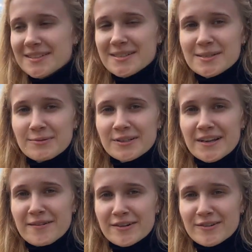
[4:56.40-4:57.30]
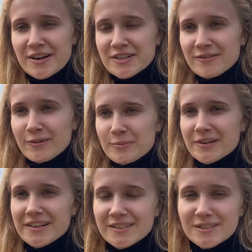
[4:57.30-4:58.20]
This is what every Russian
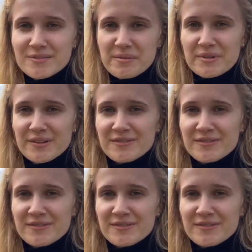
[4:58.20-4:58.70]
woman hears from her